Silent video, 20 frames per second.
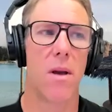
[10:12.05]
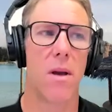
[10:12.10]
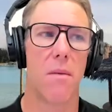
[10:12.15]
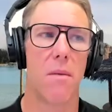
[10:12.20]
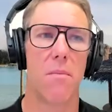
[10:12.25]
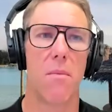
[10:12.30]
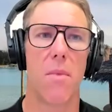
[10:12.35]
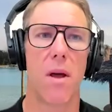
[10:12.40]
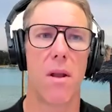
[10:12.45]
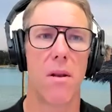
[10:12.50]

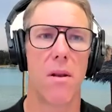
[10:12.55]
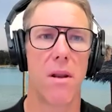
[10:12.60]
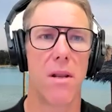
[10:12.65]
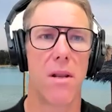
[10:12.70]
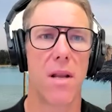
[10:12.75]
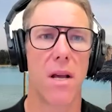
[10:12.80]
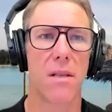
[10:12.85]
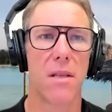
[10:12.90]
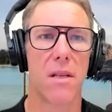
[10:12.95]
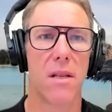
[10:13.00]
and it
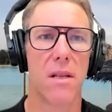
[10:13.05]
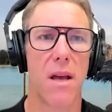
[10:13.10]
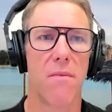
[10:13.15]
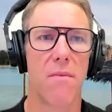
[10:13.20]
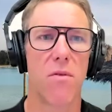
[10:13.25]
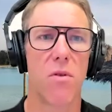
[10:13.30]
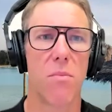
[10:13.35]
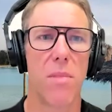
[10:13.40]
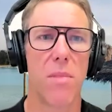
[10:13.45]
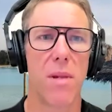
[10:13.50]
doesn't
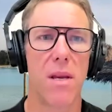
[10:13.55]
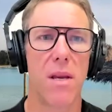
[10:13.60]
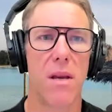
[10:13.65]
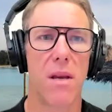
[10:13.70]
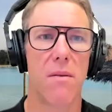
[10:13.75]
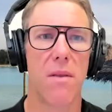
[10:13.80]
have to be